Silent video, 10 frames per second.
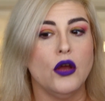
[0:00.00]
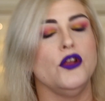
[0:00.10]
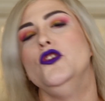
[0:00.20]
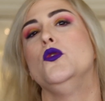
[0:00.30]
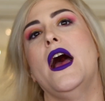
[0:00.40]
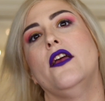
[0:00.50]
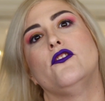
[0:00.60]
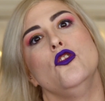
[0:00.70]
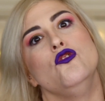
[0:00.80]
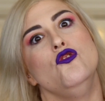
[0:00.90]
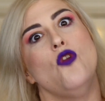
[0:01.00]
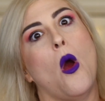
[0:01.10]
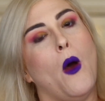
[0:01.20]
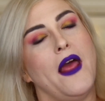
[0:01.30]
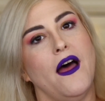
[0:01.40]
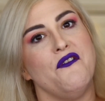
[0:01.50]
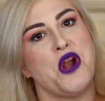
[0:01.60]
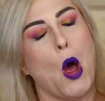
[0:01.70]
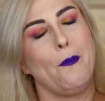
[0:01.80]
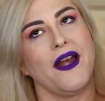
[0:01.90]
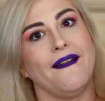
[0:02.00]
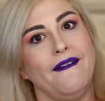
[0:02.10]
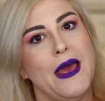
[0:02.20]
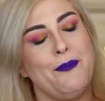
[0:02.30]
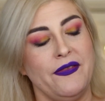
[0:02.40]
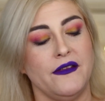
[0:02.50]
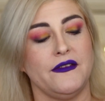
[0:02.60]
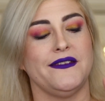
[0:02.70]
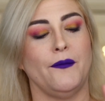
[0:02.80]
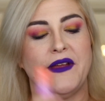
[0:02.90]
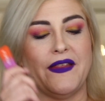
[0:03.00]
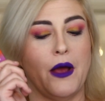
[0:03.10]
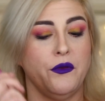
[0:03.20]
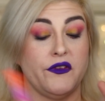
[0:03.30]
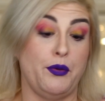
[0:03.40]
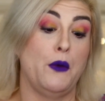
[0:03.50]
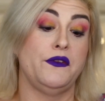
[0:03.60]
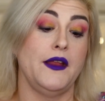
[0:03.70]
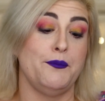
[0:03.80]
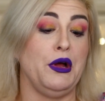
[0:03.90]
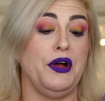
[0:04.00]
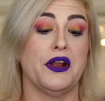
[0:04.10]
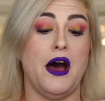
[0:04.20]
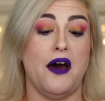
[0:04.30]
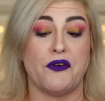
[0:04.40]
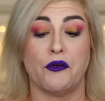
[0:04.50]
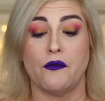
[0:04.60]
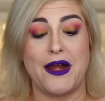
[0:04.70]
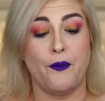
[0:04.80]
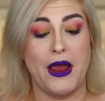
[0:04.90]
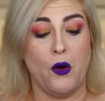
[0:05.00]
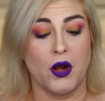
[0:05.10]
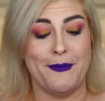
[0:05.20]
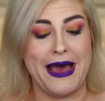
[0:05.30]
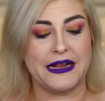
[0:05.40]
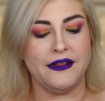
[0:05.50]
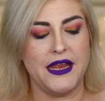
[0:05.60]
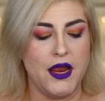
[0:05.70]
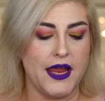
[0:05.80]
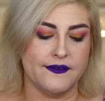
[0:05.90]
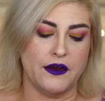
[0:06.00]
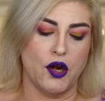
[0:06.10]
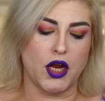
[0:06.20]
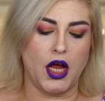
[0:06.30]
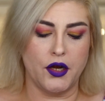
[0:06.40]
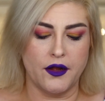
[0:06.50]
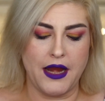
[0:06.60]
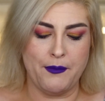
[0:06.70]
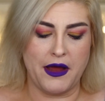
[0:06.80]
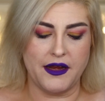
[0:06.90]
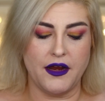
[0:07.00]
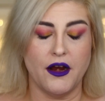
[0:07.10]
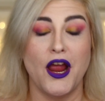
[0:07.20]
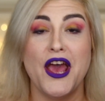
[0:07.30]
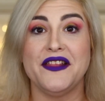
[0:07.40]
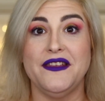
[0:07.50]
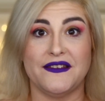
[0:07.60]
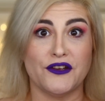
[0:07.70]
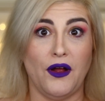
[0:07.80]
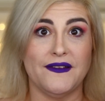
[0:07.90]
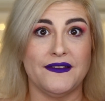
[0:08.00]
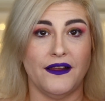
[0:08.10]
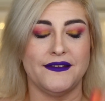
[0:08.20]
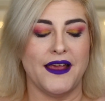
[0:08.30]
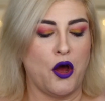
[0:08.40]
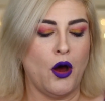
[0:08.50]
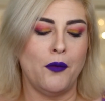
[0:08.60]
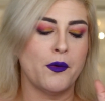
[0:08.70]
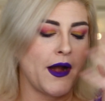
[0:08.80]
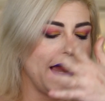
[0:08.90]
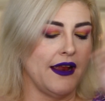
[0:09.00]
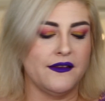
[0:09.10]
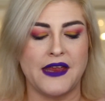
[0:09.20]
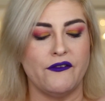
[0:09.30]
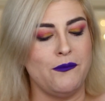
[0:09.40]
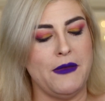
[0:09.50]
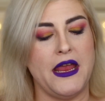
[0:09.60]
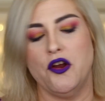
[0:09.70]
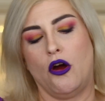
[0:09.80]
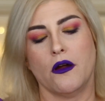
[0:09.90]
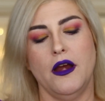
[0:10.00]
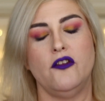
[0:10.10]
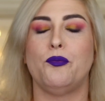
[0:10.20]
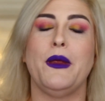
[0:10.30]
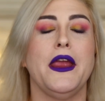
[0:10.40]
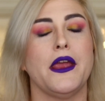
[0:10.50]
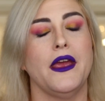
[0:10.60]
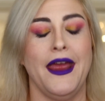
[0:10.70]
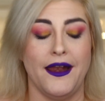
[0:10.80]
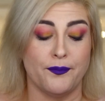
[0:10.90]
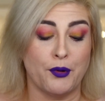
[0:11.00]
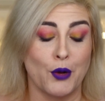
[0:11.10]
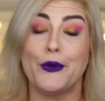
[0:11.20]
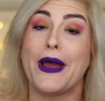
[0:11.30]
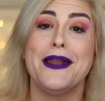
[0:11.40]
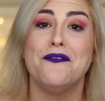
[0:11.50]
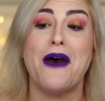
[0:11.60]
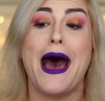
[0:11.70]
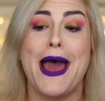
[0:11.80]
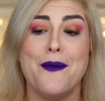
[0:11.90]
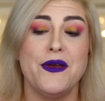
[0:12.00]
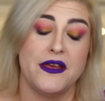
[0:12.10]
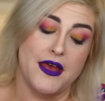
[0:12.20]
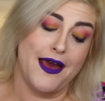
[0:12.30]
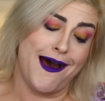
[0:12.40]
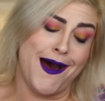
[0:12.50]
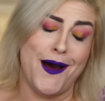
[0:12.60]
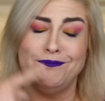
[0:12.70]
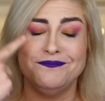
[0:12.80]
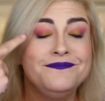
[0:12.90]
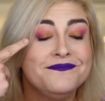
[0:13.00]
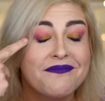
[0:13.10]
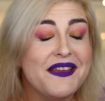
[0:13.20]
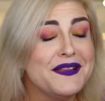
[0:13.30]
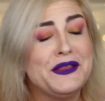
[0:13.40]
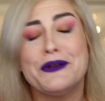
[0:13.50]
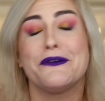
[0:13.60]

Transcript: You guys know I love an ombre lip, and this is something that will supposedly pull it off right away automatically. Is there a color name on here? This is called Sunset Ombre. It's giving me an orange, pink, and purple kind of vibe. Look